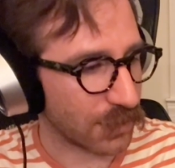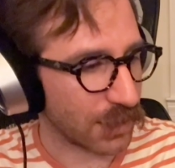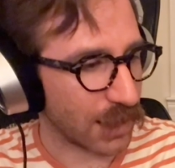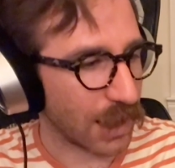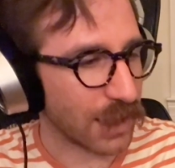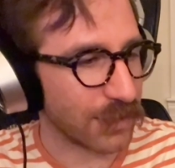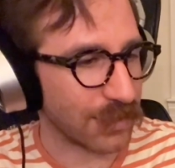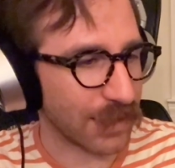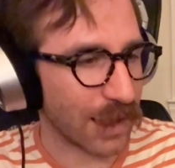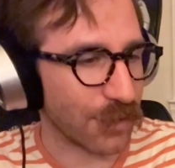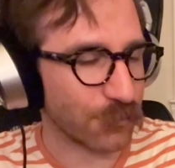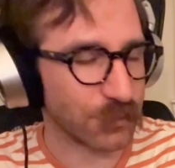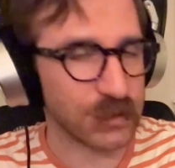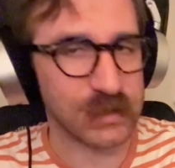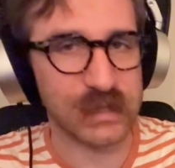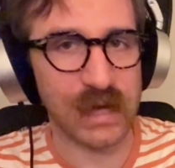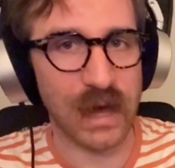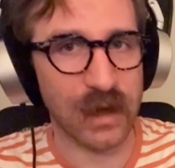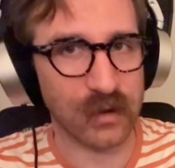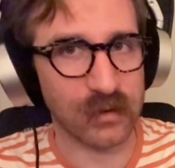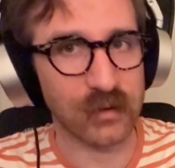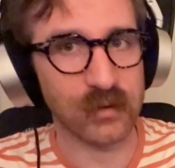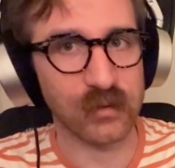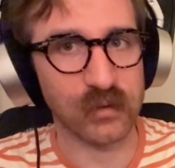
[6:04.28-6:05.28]
And that would
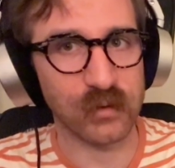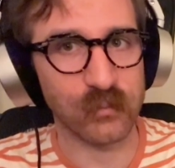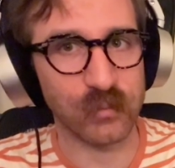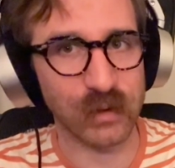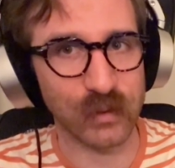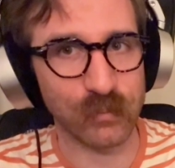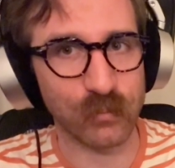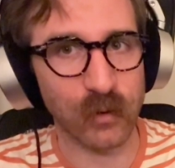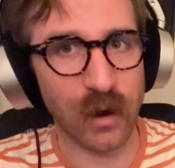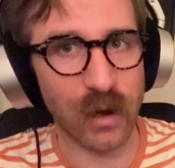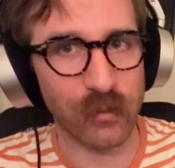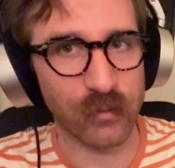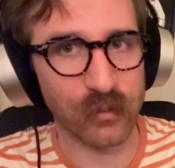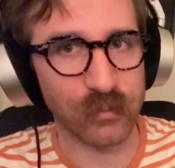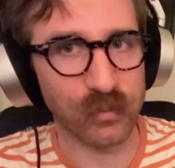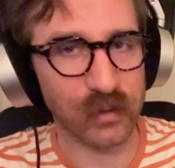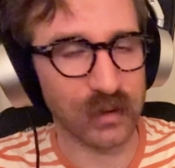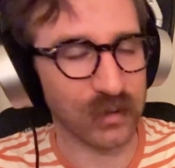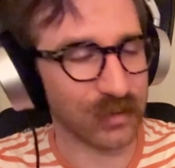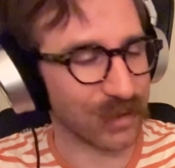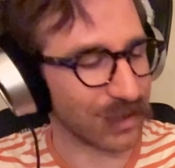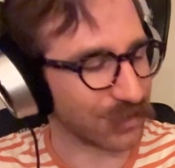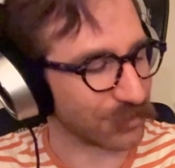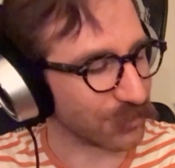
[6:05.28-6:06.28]
technically be
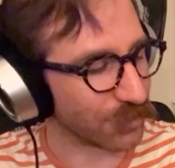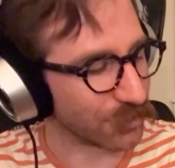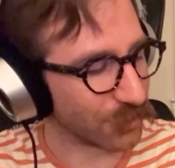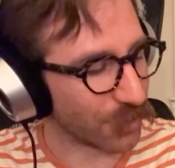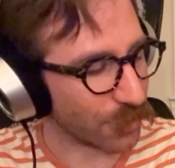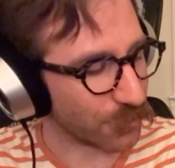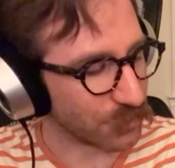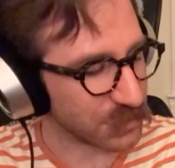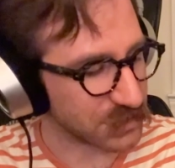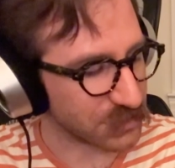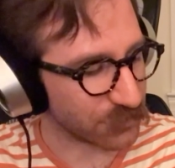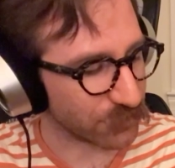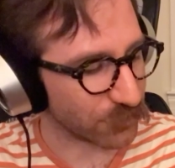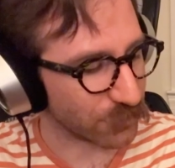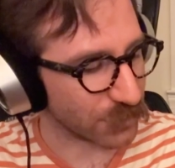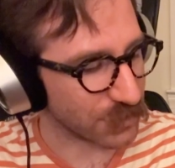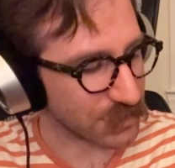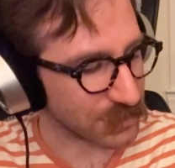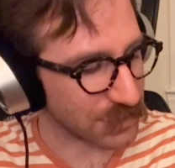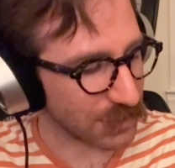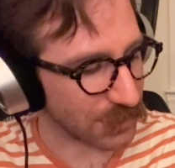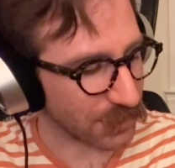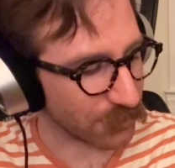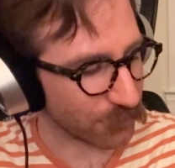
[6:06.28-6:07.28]
probably like the lowest
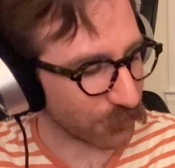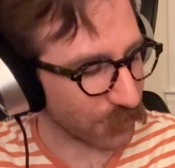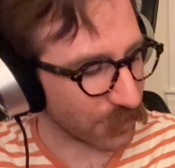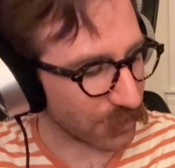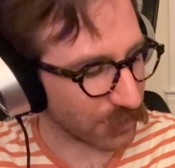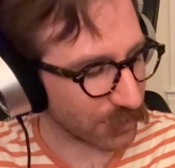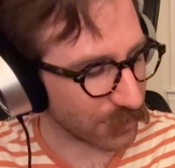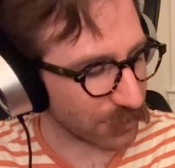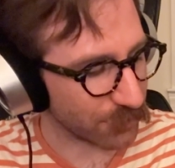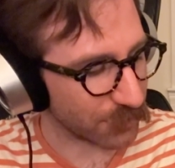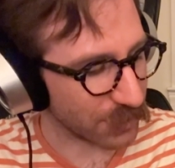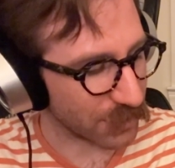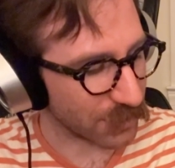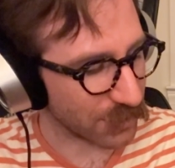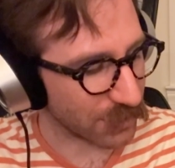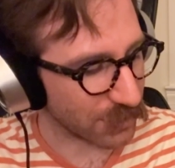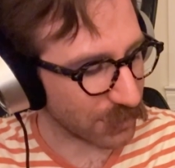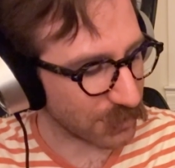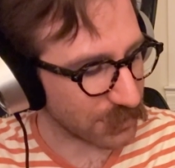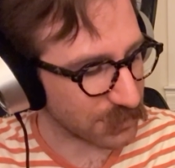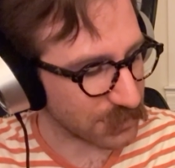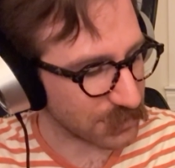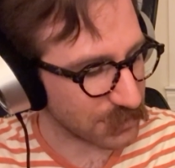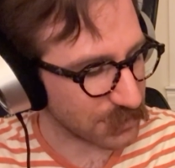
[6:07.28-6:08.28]
voicing really,
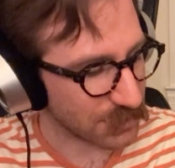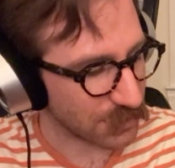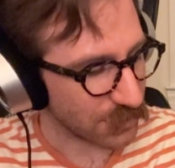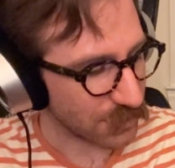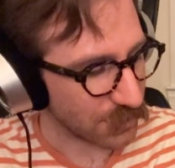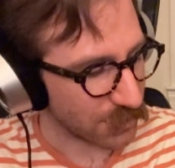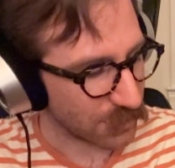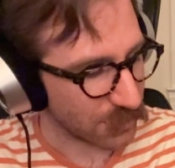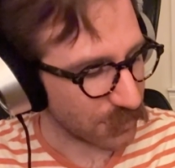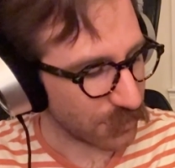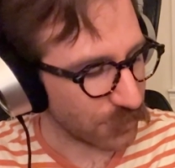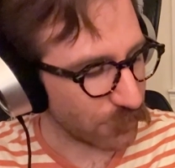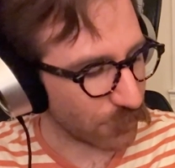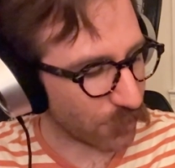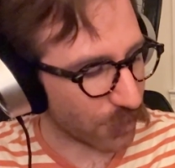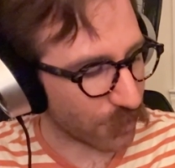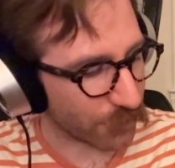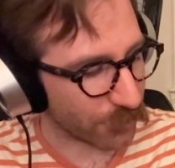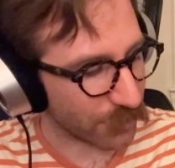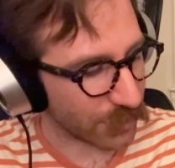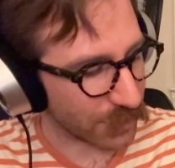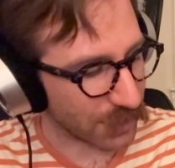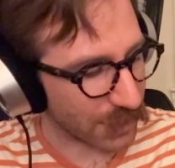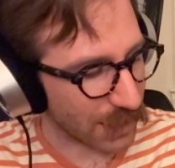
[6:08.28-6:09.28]
because you
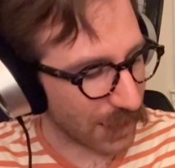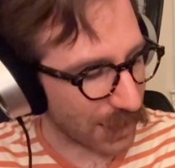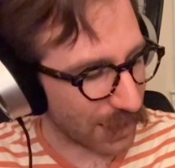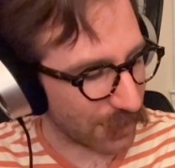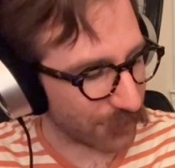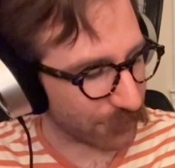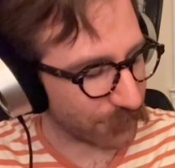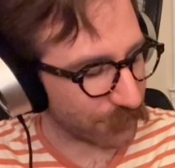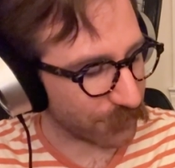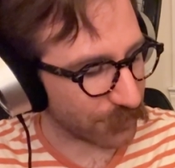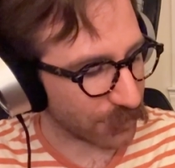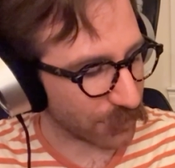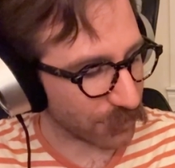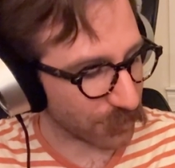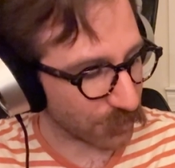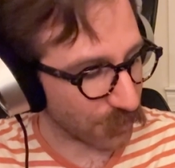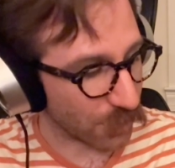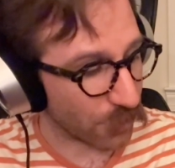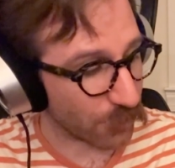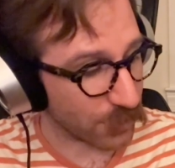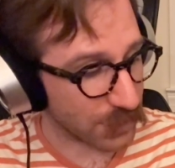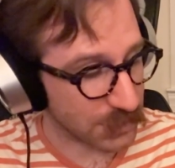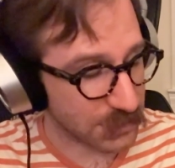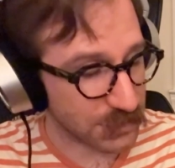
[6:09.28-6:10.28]
already have the
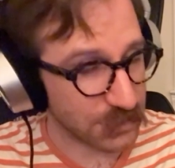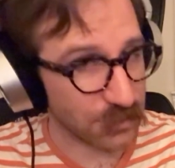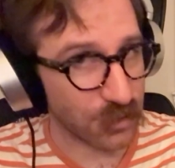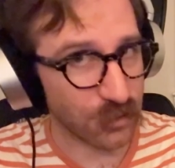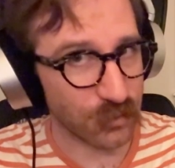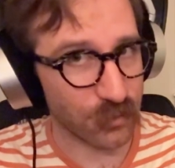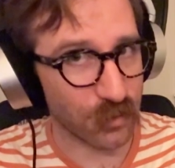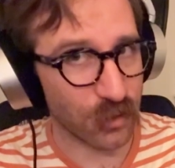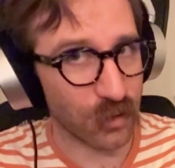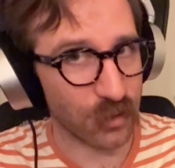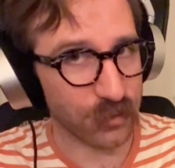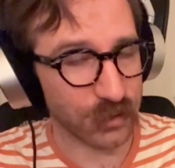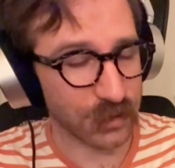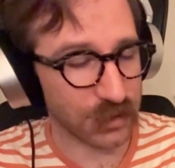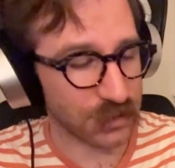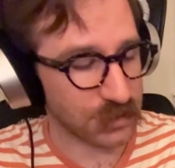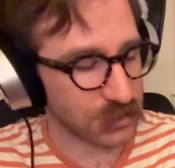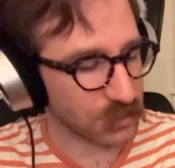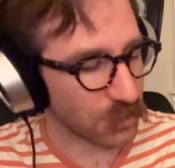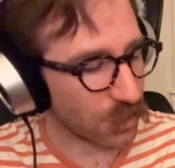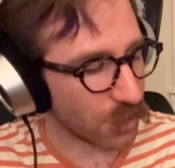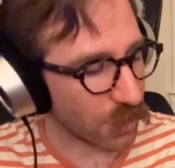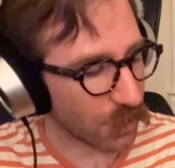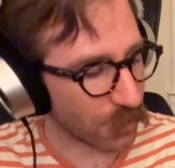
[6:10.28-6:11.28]
lowest note on the
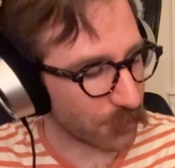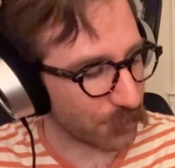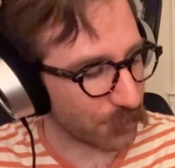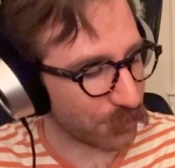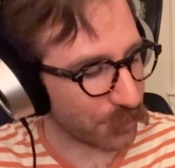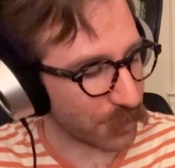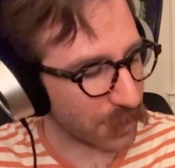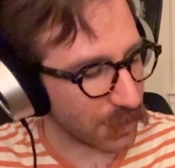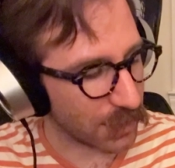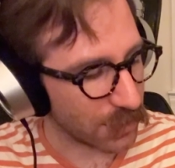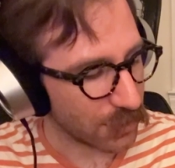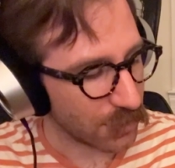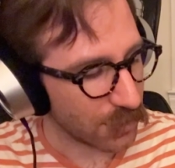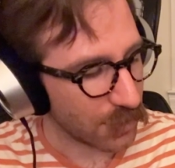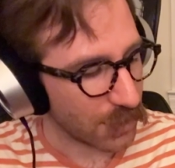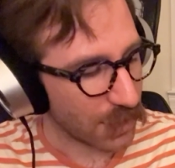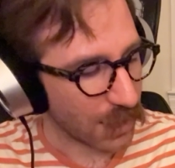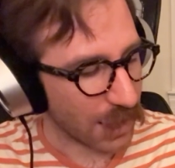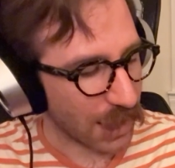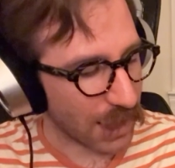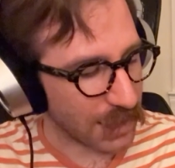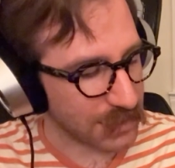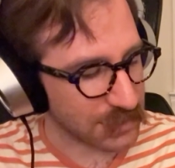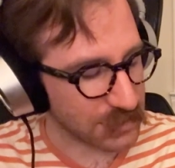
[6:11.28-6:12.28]
guitar. But
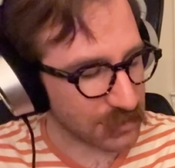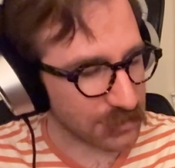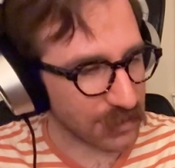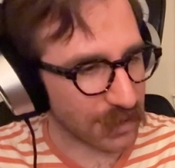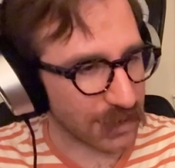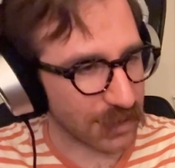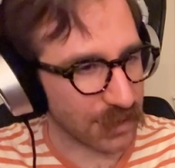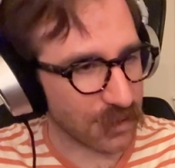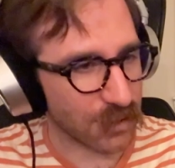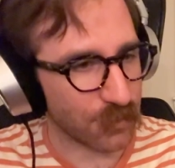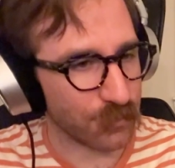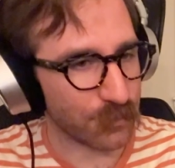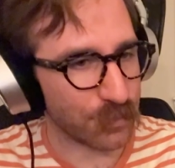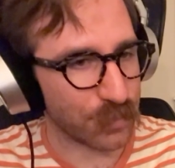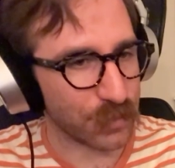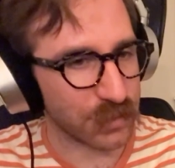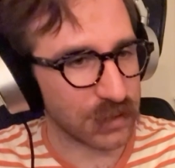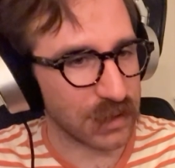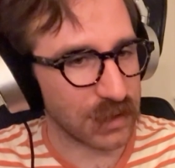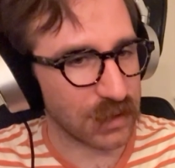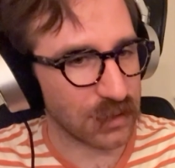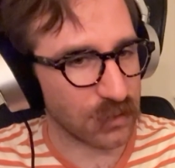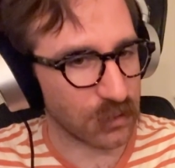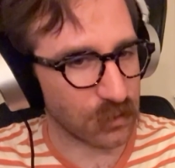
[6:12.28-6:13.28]
as a like
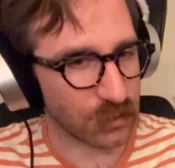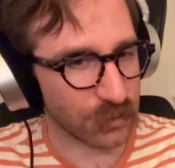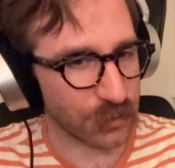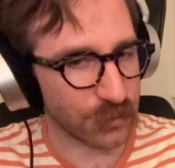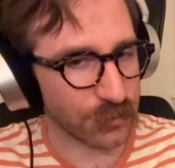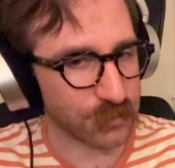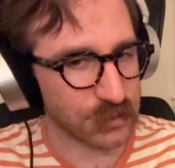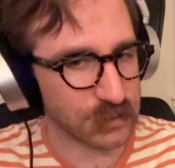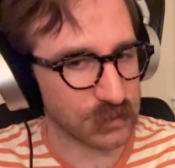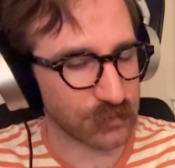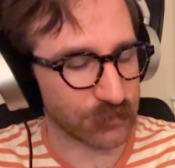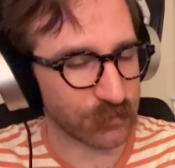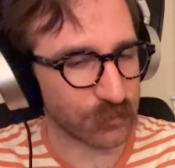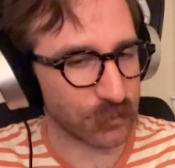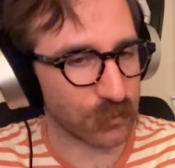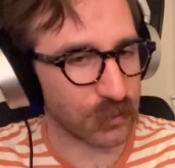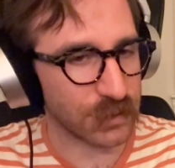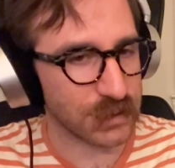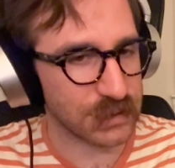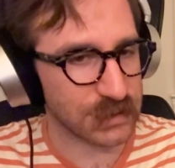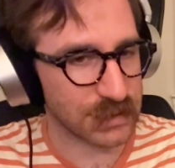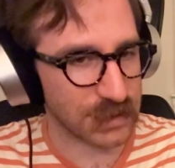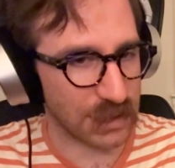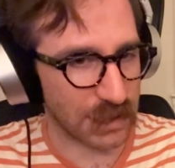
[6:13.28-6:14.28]
complete closed
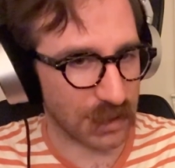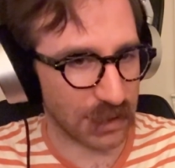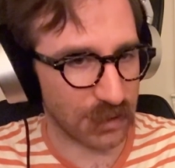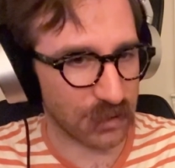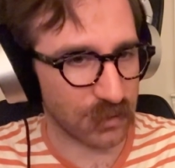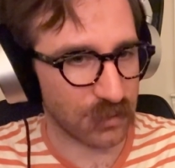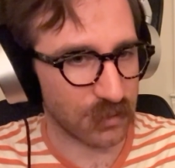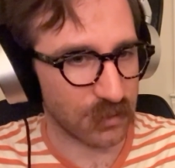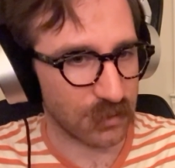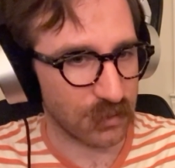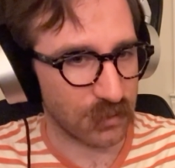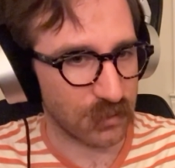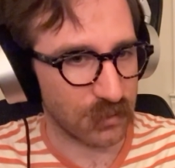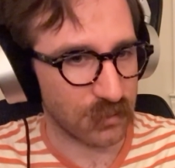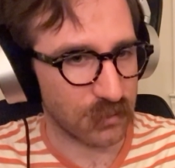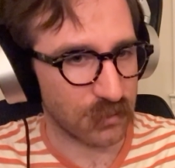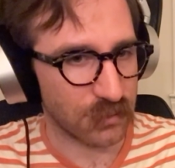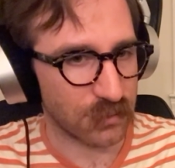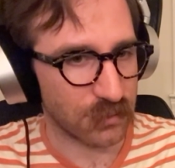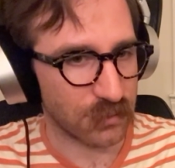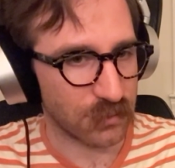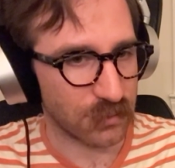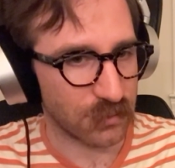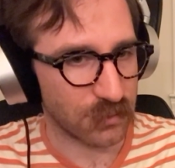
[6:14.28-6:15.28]
voicing,
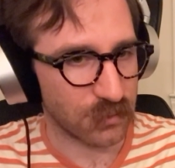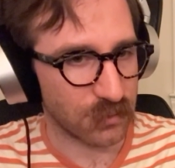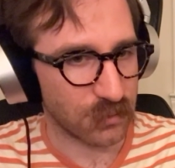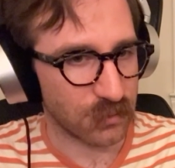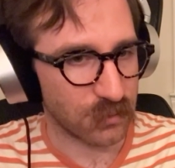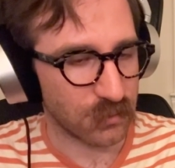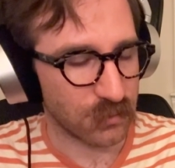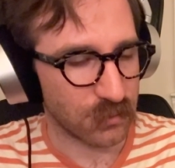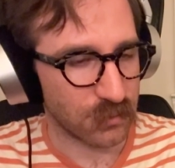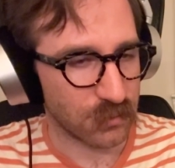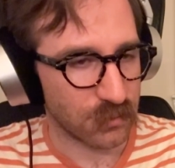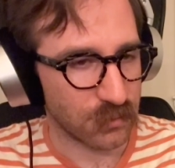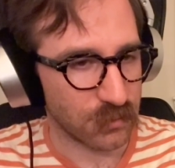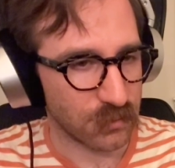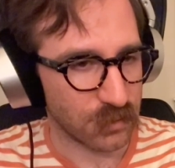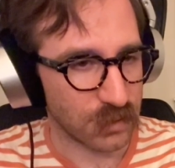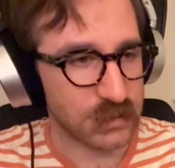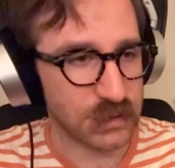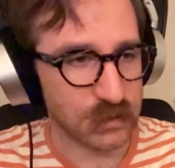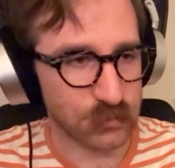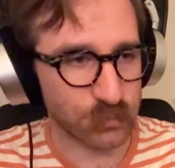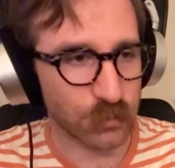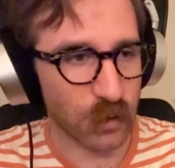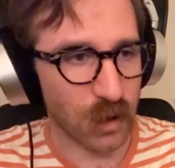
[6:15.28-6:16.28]
this
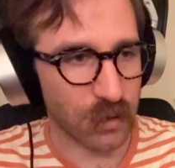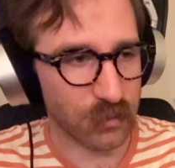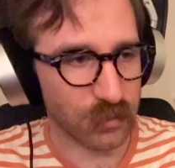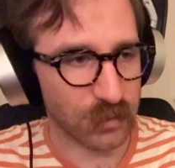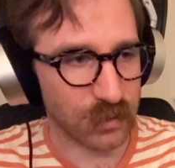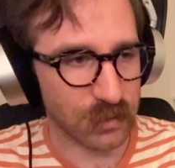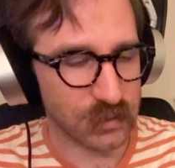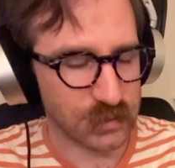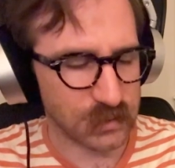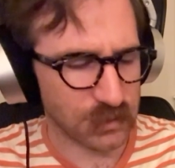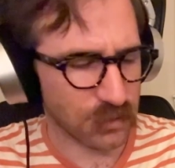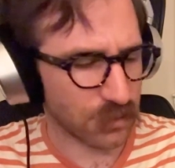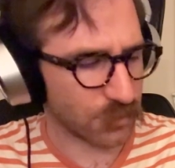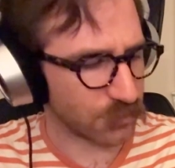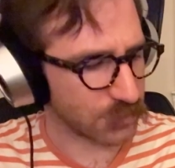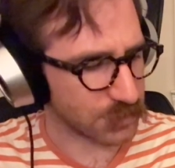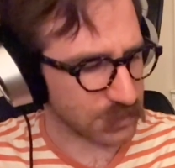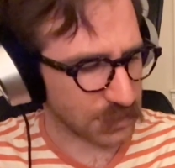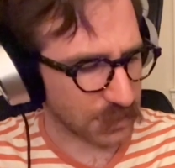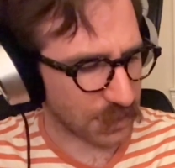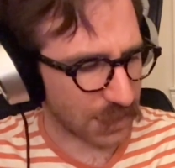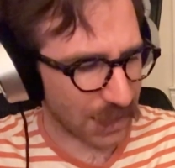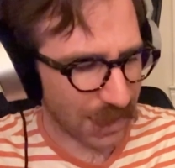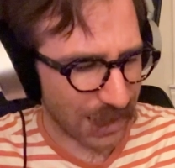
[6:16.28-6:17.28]
is probably as low as
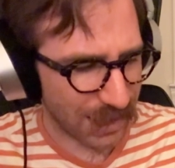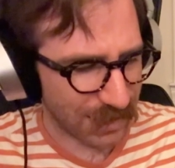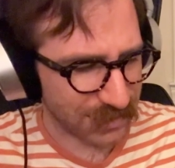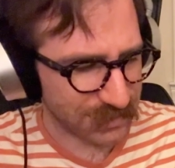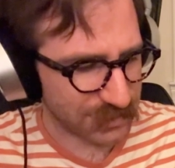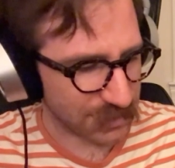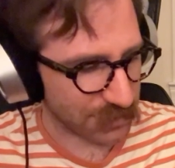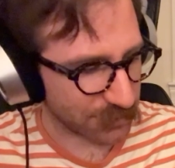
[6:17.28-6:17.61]
it gets.